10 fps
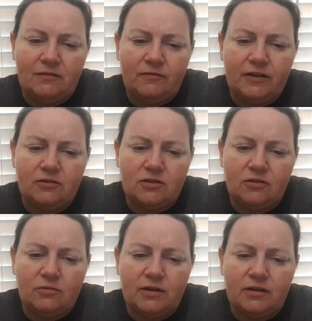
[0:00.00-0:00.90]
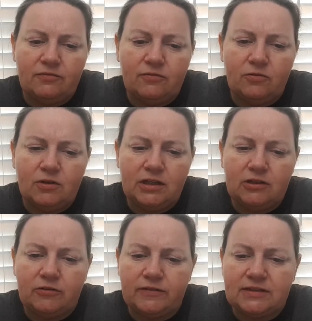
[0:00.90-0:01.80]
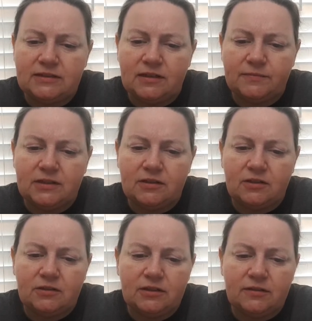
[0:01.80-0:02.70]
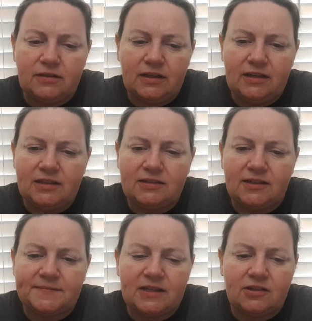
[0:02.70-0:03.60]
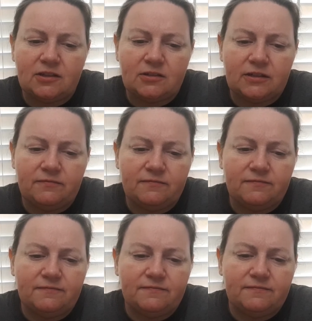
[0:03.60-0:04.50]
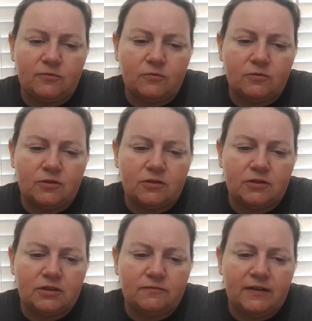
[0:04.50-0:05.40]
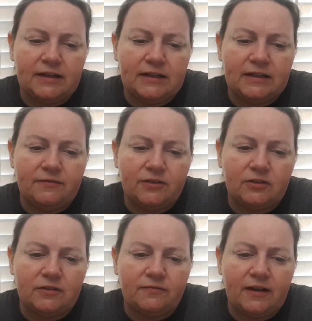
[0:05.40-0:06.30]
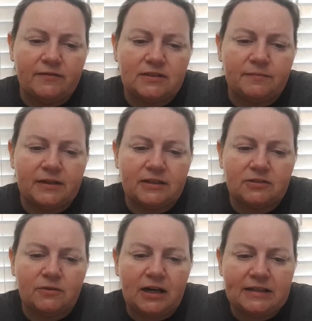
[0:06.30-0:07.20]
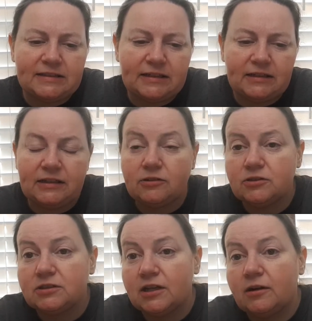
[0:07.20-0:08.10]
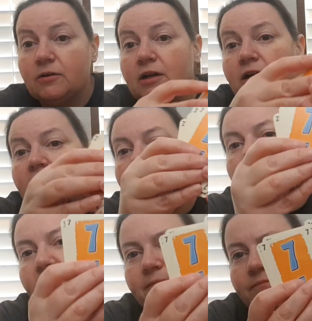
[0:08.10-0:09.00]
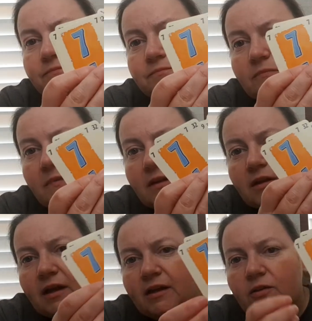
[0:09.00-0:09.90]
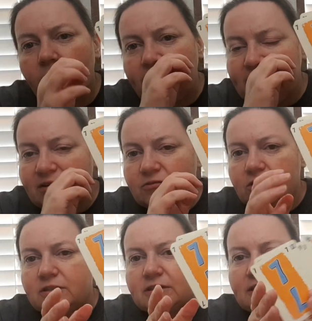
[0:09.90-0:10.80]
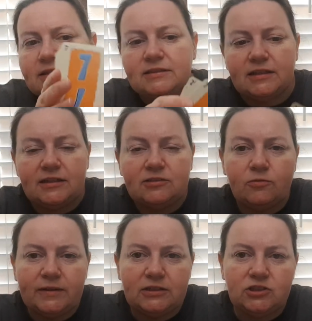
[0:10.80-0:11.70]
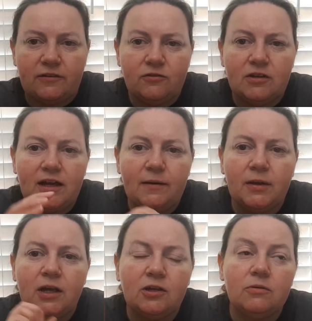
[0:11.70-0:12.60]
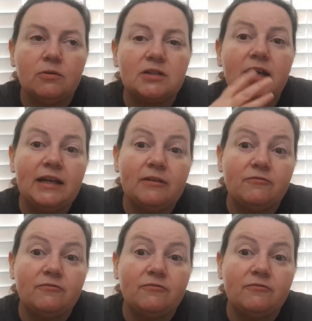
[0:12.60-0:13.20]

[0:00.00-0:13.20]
if it goes all the way to 40 or if it stops at 30. I think it stops at 35 34, 35. 35 is the biggest one I see in here. So, um, and the way it works is that these will be shuffled up. You will take